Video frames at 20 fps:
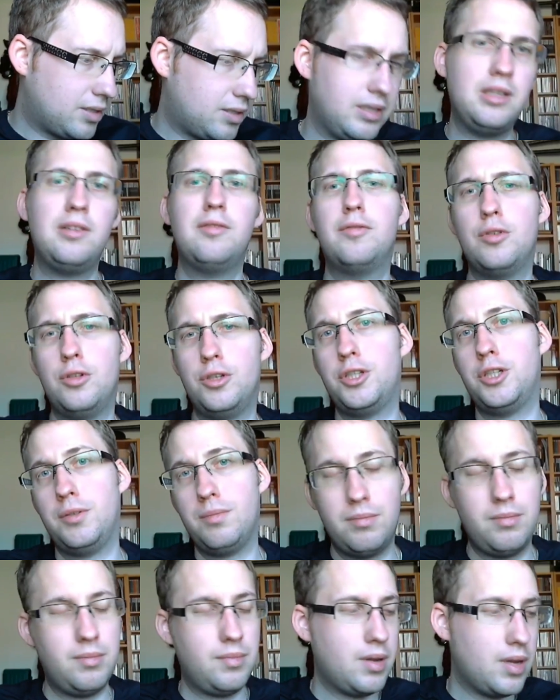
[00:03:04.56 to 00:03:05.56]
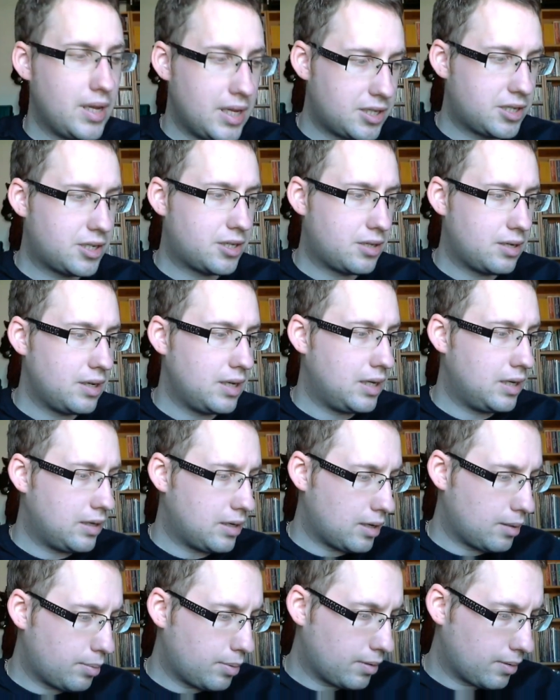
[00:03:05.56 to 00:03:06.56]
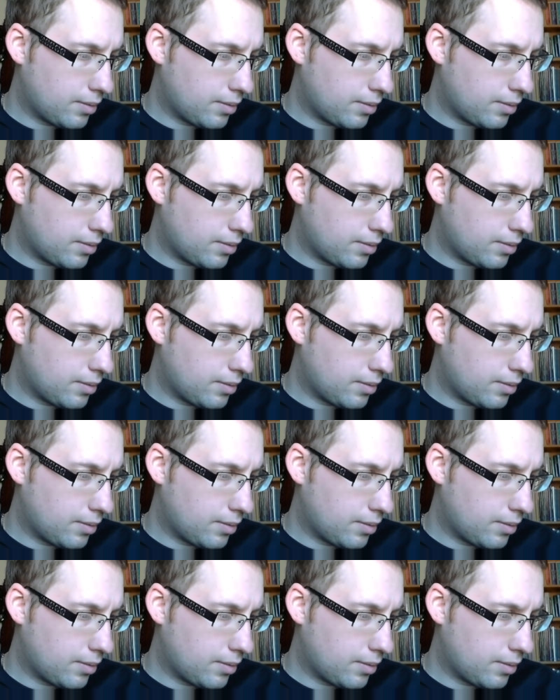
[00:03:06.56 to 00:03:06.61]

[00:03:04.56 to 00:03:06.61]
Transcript: steel version is inked up